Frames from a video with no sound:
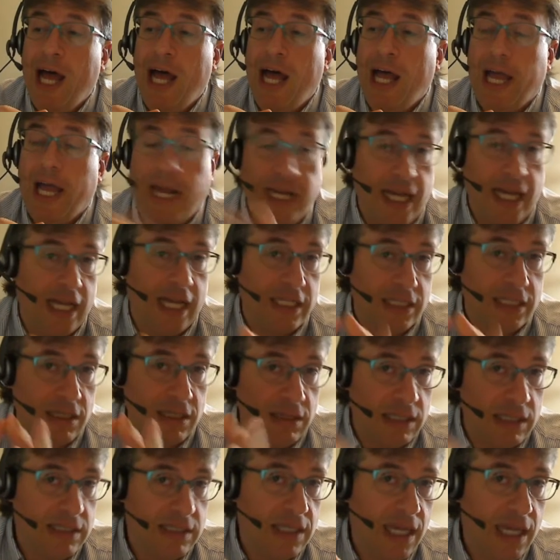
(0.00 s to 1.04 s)
Any case,
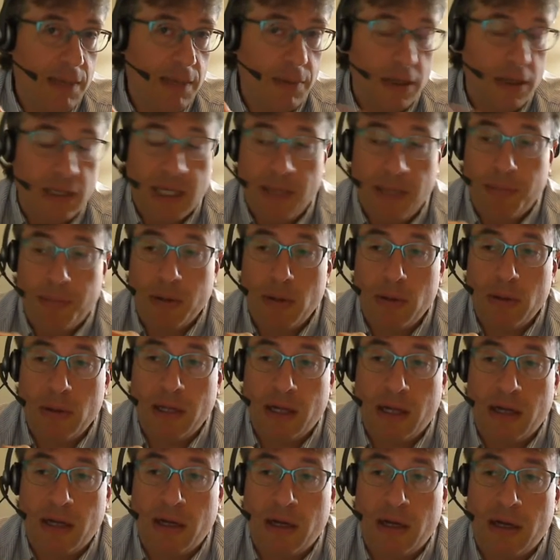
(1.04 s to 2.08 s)
let's keep a look
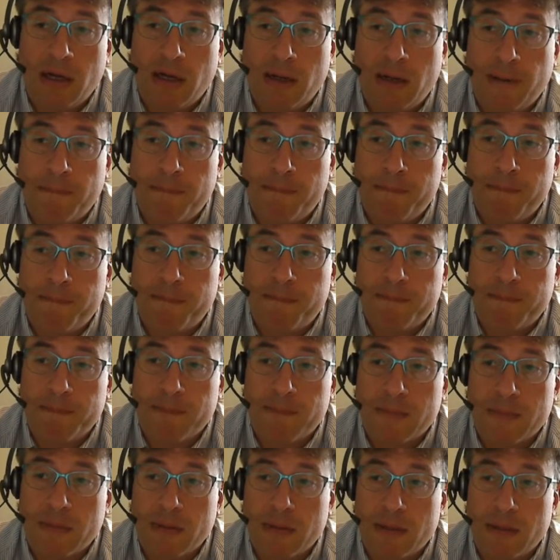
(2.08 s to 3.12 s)
on
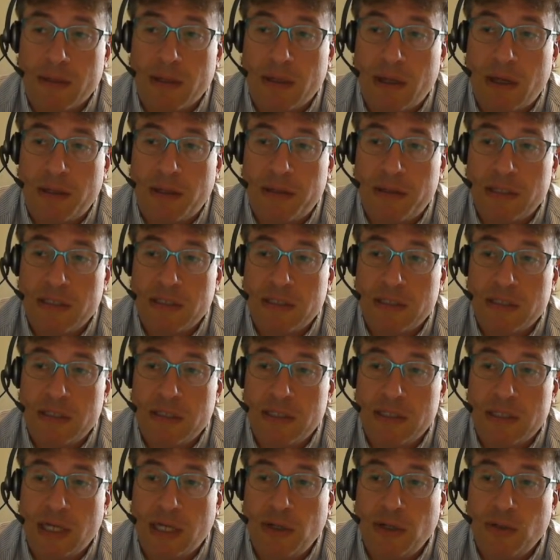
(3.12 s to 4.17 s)

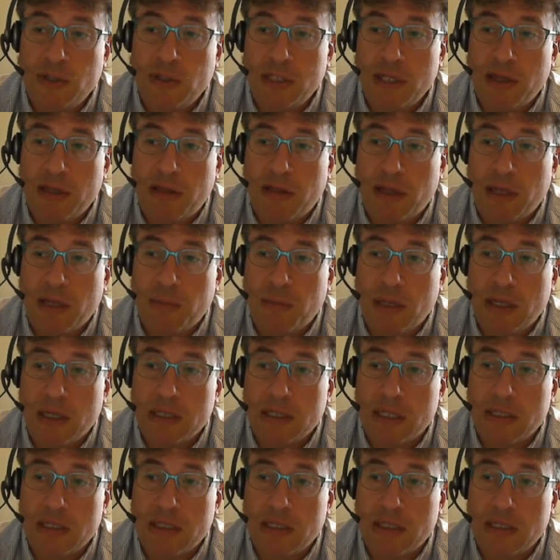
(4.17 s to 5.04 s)
this energy thing, because